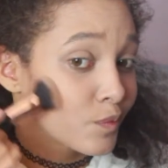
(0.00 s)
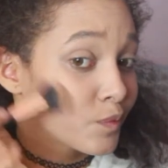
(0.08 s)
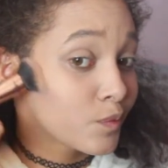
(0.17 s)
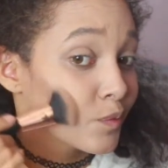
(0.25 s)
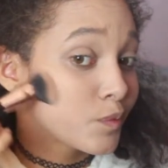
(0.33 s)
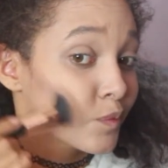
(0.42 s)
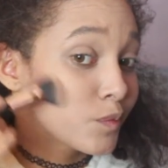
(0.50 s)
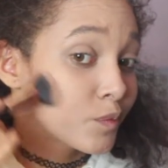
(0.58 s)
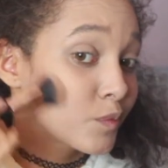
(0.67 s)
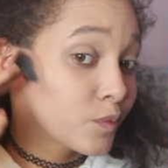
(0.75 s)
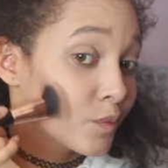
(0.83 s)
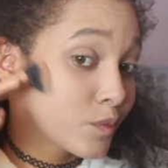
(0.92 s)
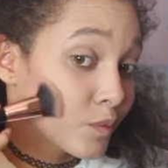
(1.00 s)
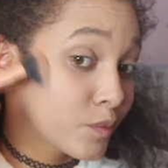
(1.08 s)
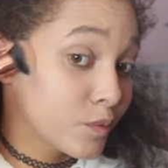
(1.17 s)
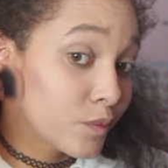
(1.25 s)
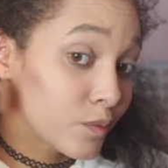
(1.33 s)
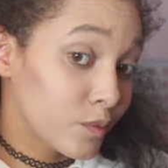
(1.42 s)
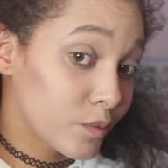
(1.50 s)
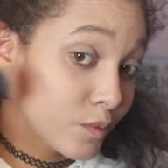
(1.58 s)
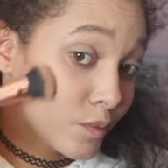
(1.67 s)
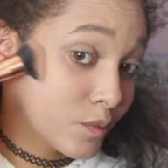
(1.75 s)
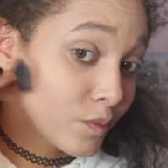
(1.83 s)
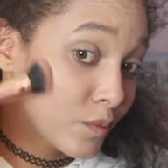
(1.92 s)

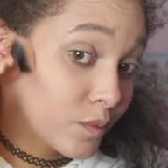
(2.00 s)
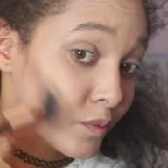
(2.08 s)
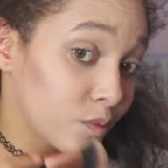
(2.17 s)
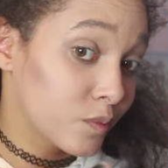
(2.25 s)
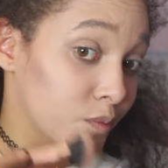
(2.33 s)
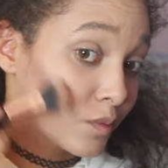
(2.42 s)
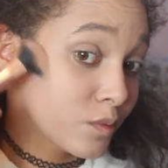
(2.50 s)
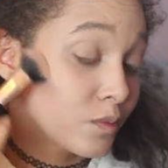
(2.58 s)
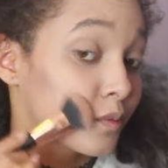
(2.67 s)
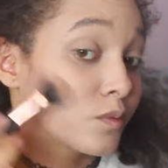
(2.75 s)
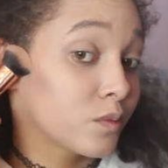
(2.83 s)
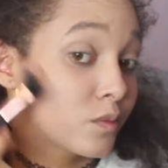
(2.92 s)
Nobody speaks.